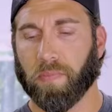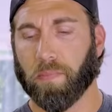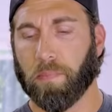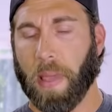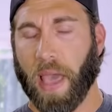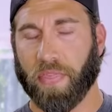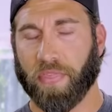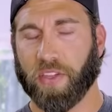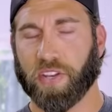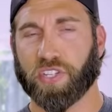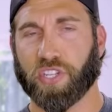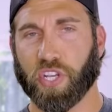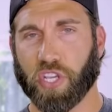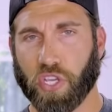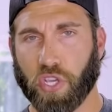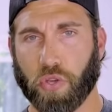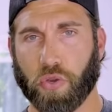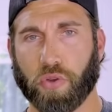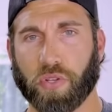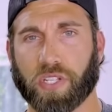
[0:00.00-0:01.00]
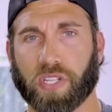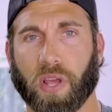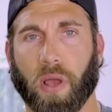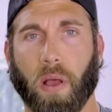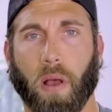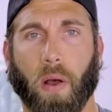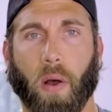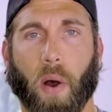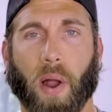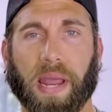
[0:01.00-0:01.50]
method to use
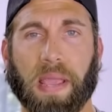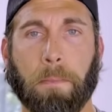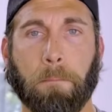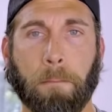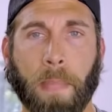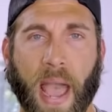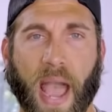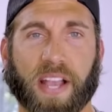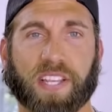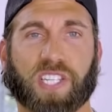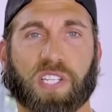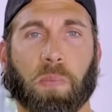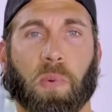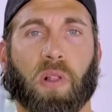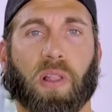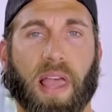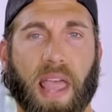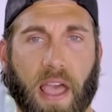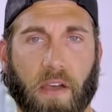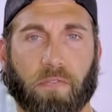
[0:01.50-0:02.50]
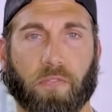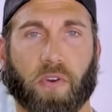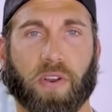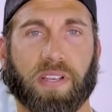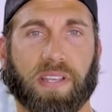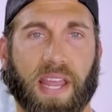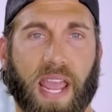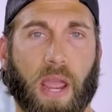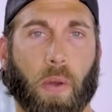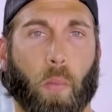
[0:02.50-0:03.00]
on a maximal
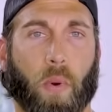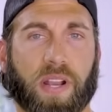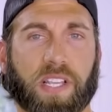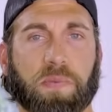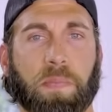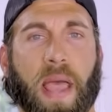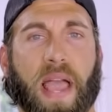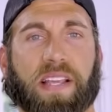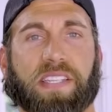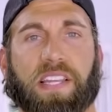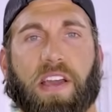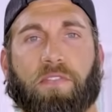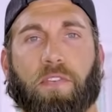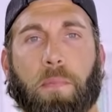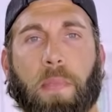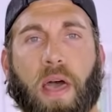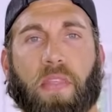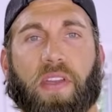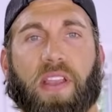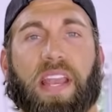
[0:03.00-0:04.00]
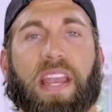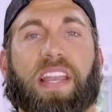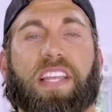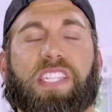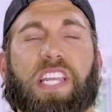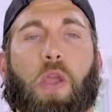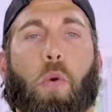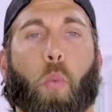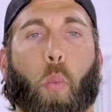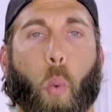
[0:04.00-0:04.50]
effort day. What is max effort method? It
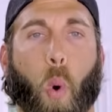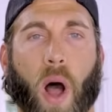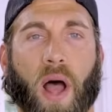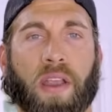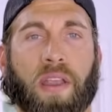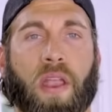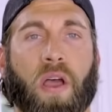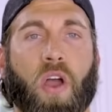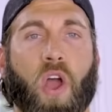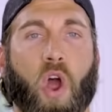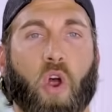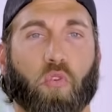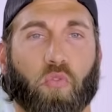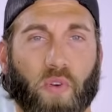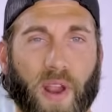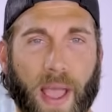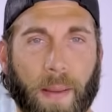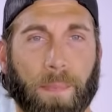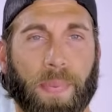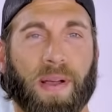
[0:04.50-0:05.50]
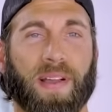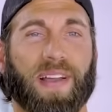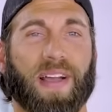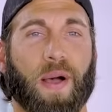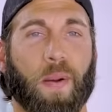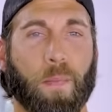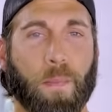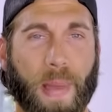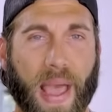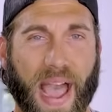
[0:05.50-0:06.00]
is a 1 rep
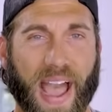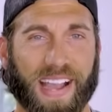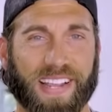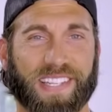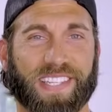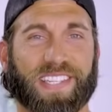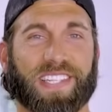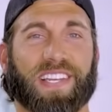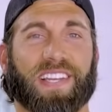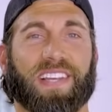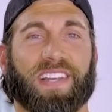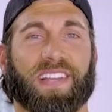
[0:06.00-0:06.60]
max